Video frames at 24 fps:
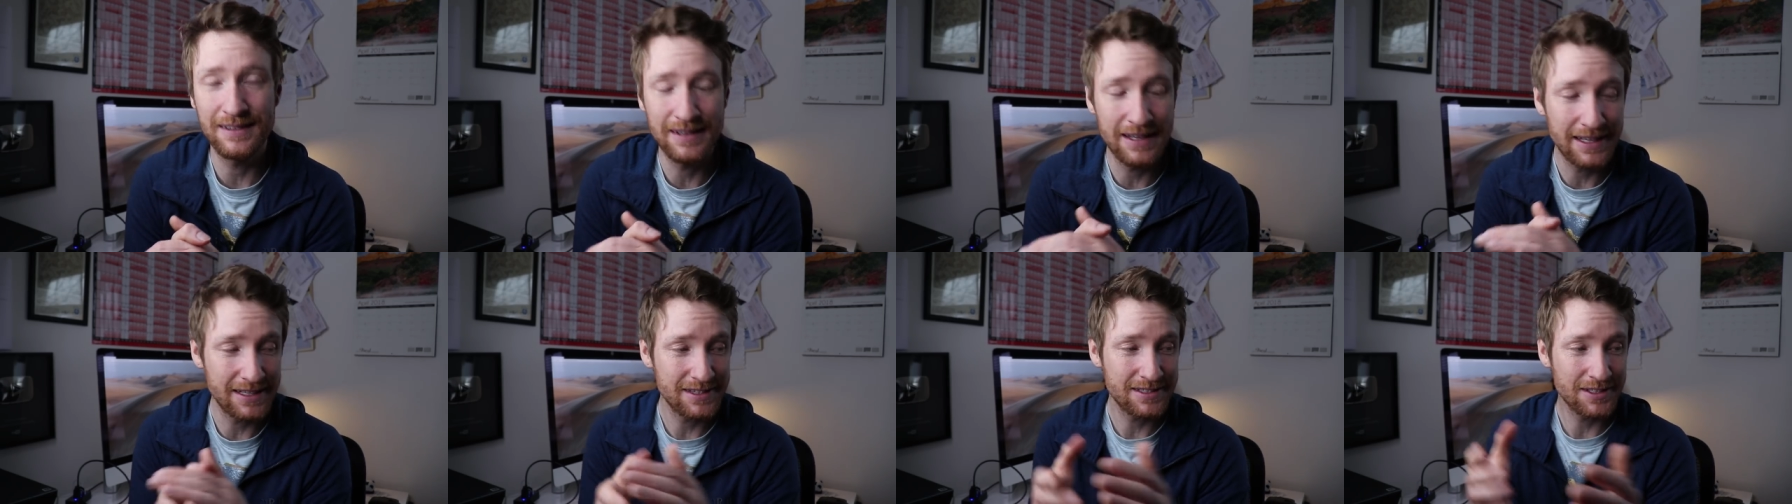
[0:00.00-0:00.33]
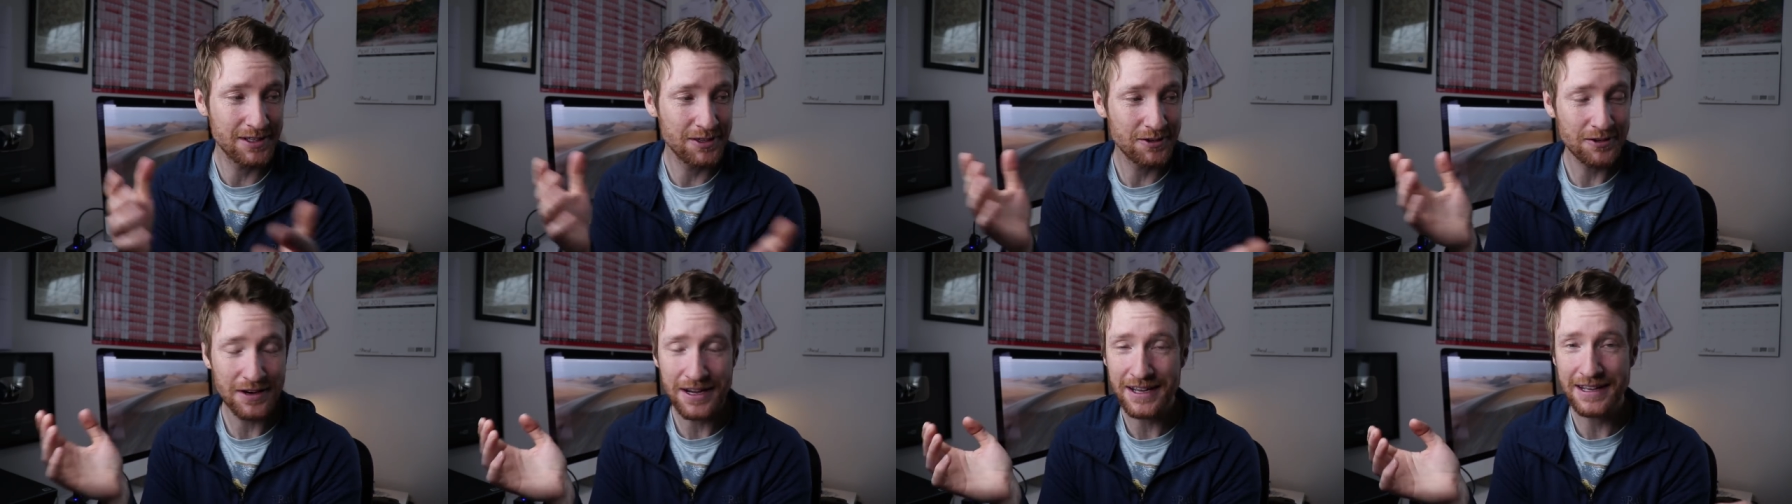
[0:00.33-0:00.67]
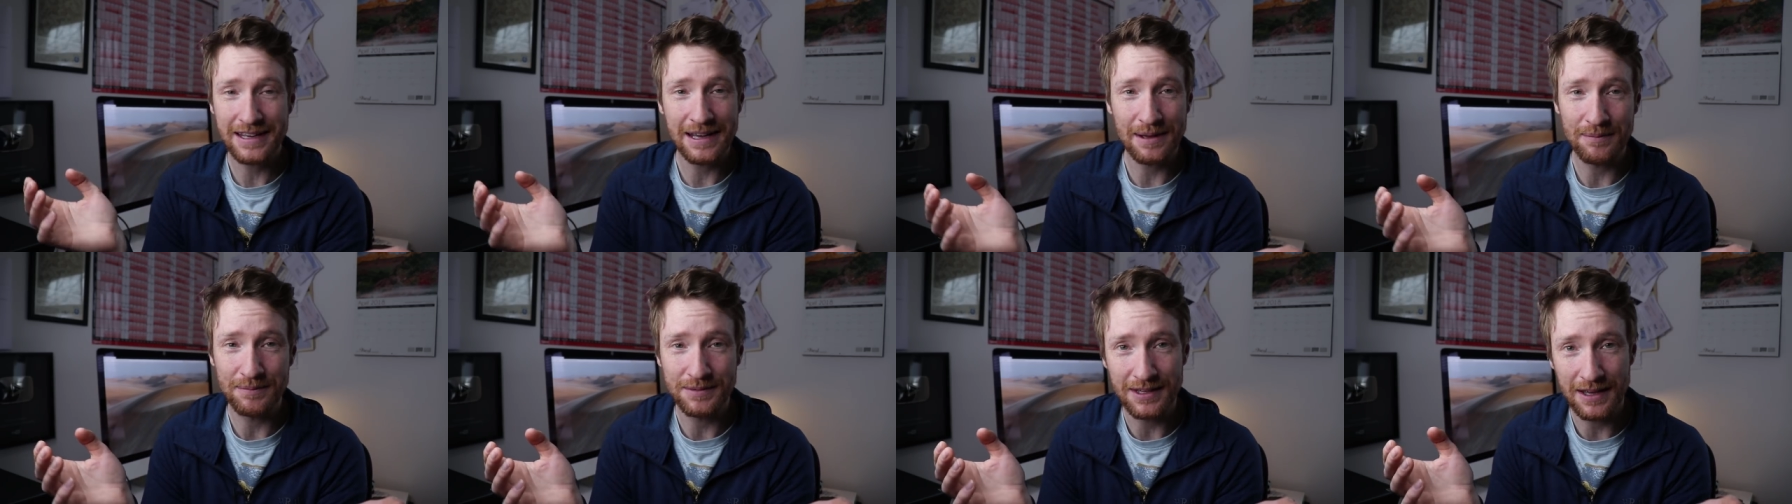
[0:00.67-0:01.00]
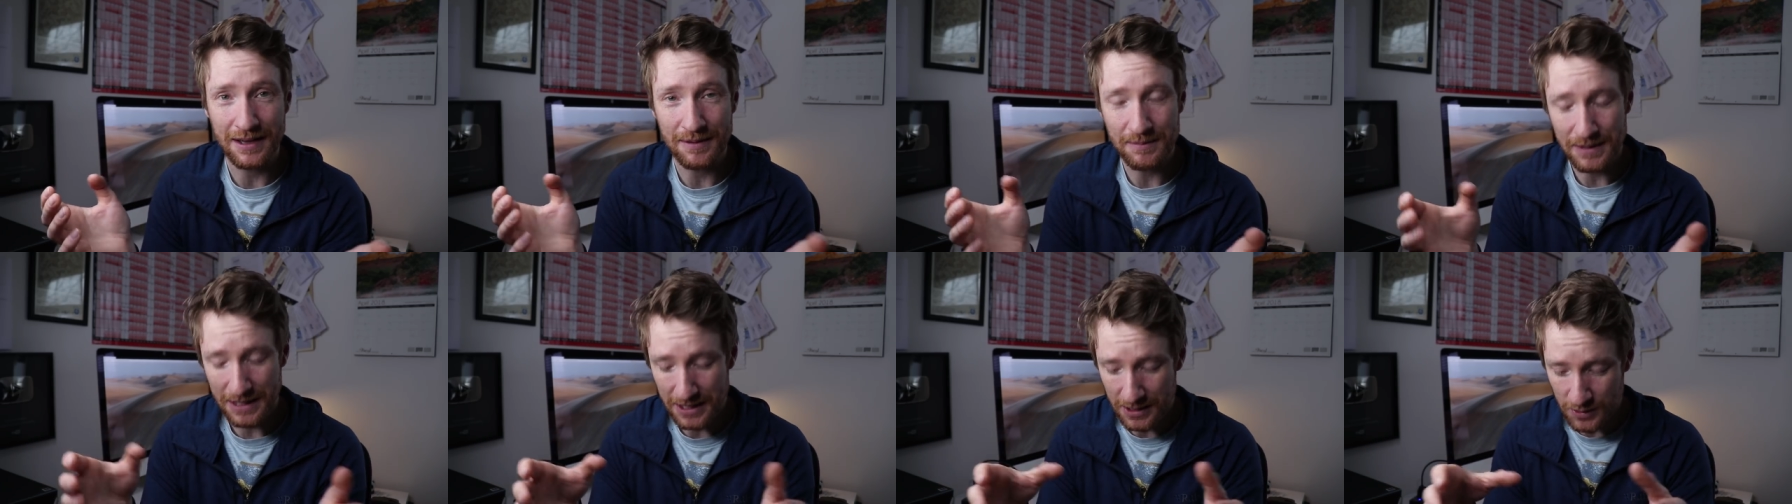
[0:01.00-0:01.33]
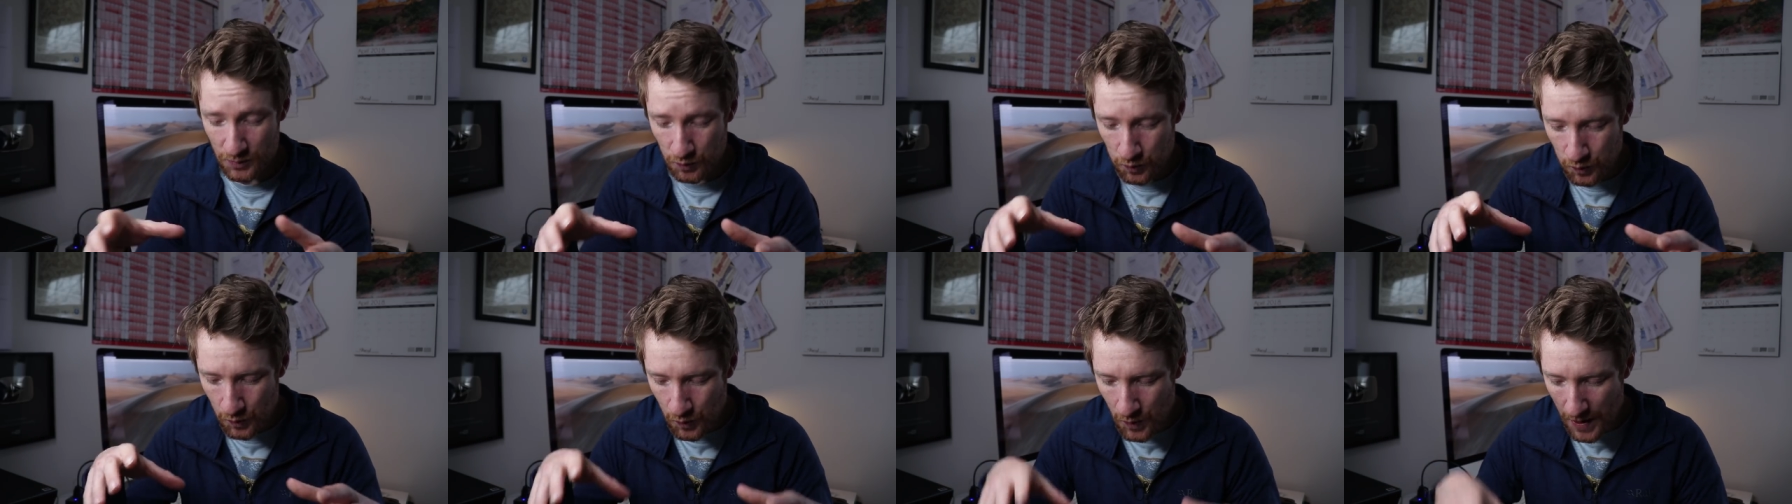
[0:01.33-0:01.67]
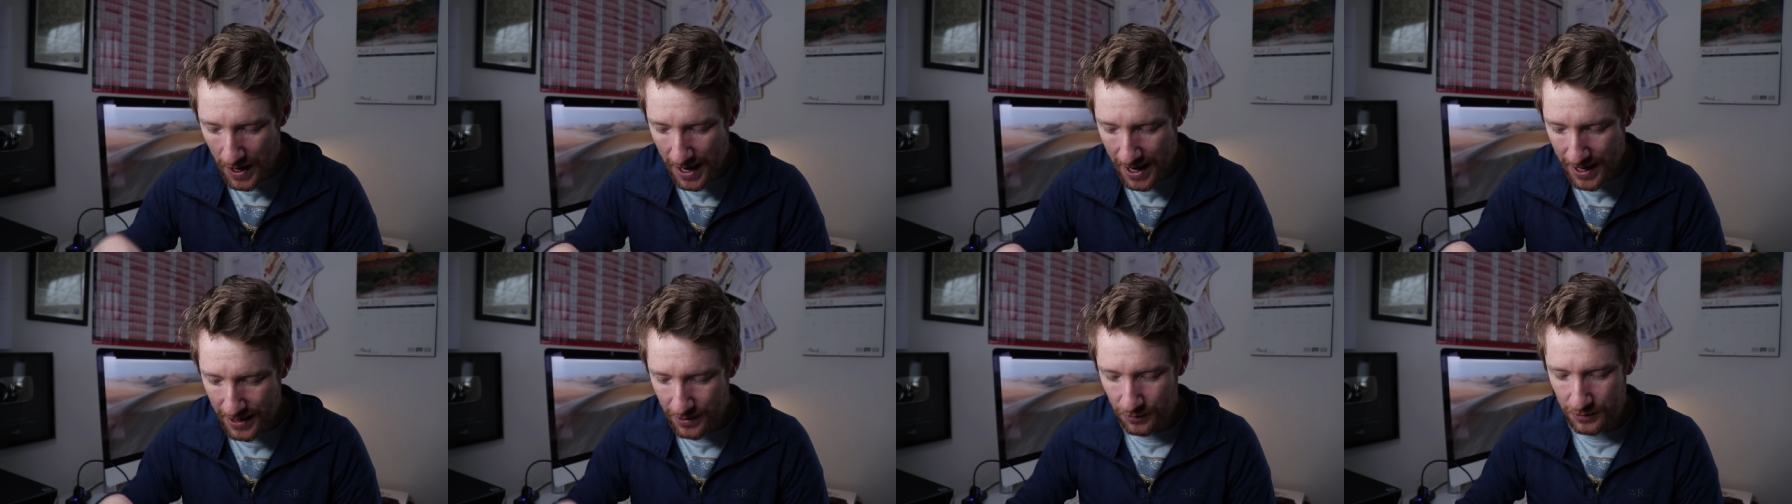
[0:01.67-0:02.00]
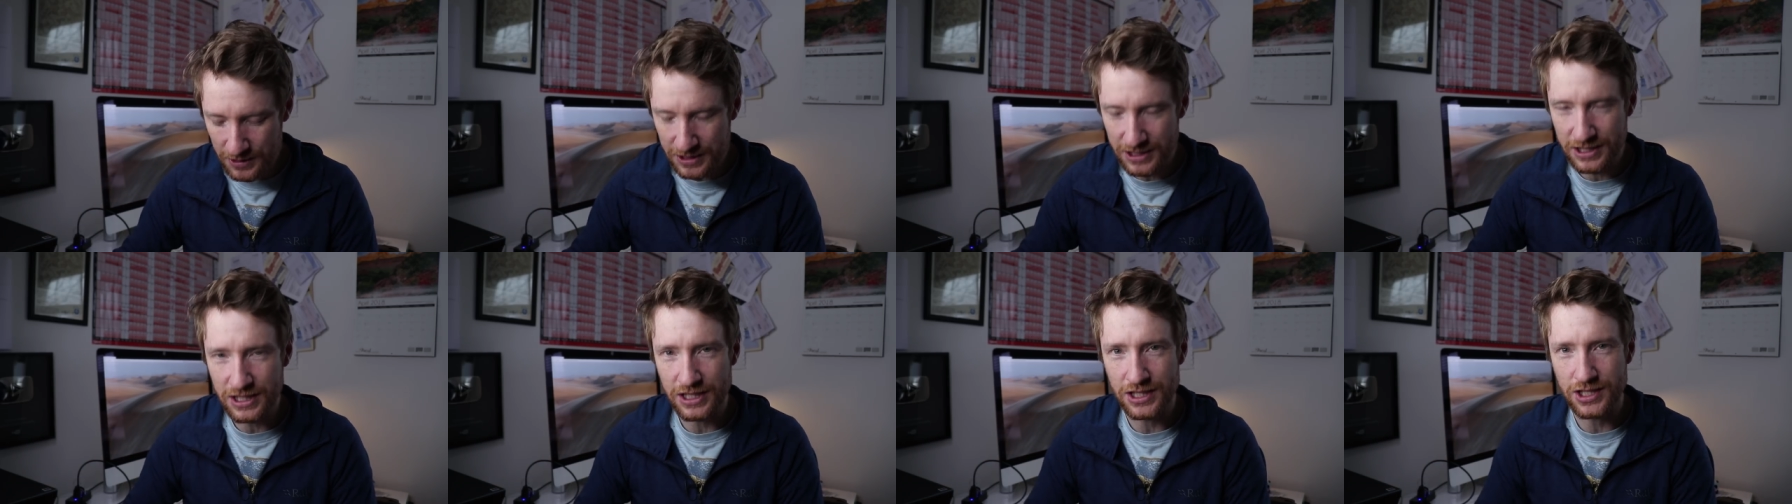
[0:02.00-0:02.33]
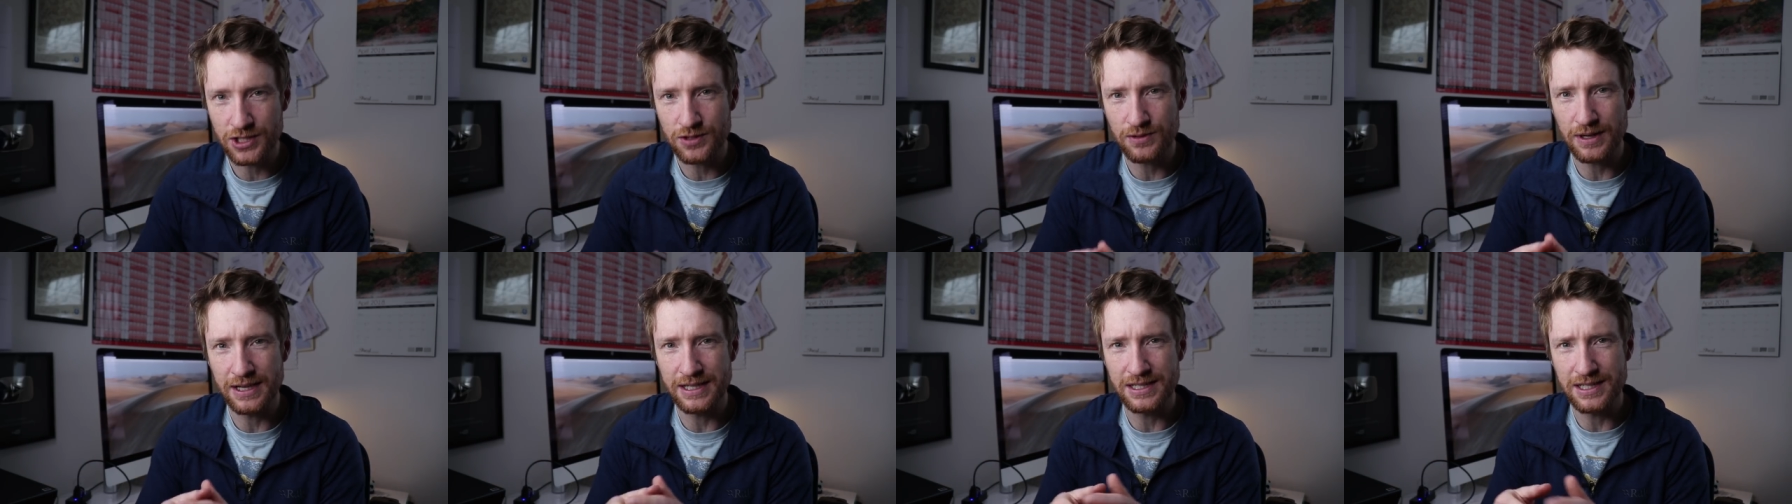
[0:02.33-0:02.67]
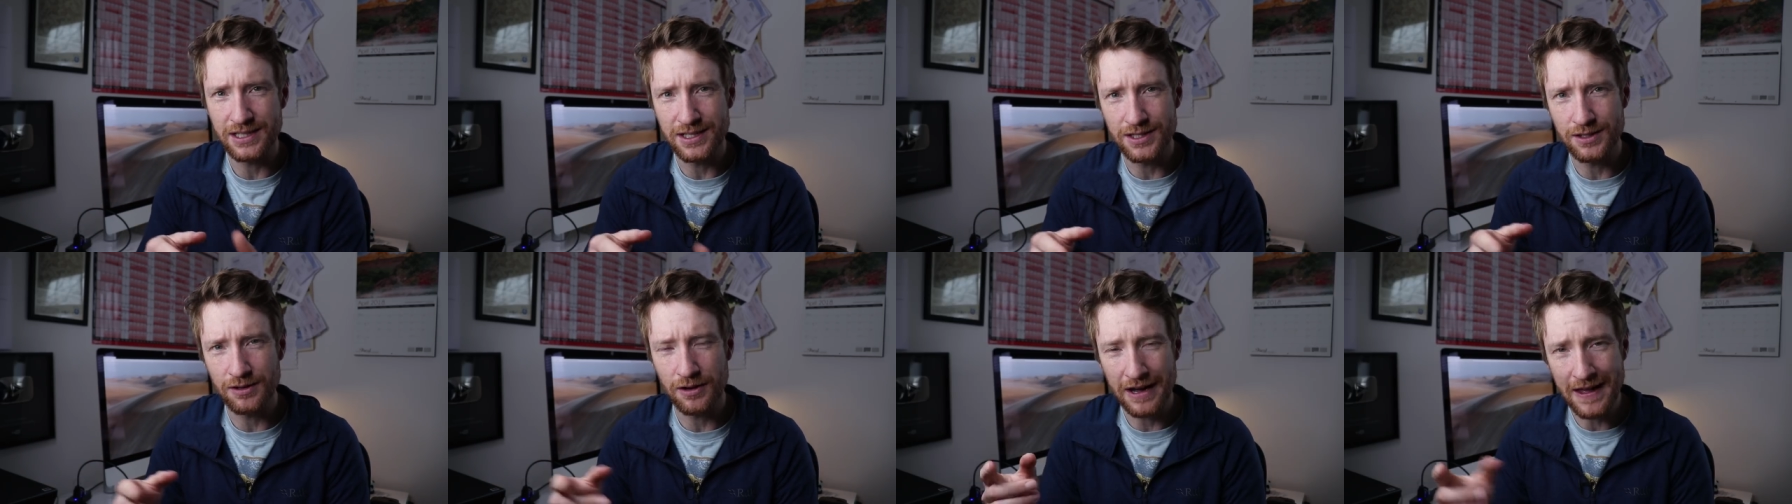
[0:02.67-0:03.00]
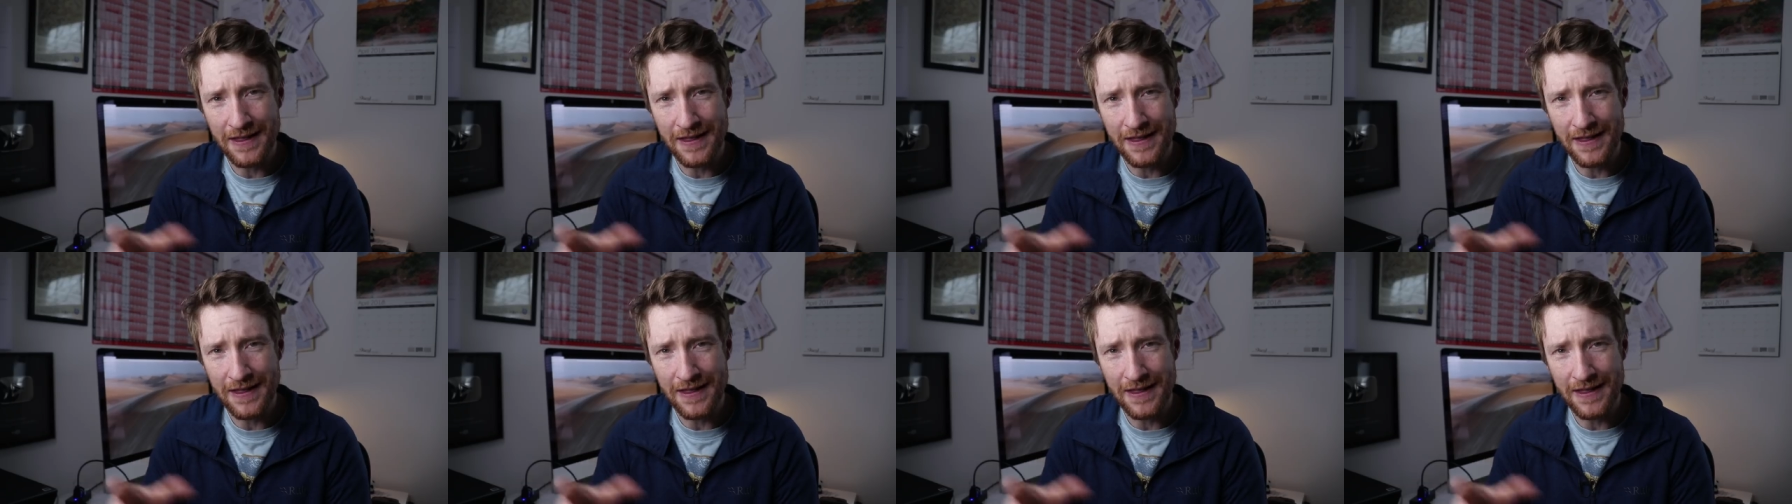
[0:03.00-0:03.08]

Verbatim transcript: it's a great campsite because where you're situated, you